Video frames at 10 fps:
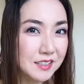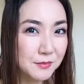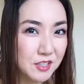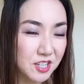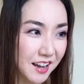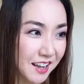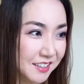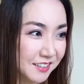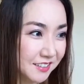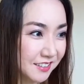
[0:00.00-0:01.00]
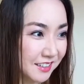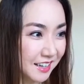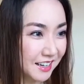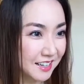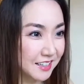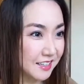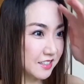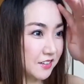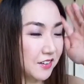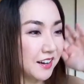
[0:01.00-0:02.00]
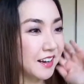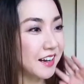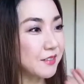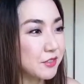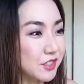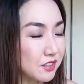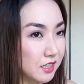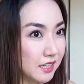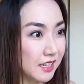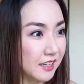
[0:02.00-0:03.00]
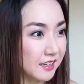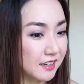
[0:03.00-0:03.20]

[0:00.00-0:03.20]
channel. Sorry, I'm so late.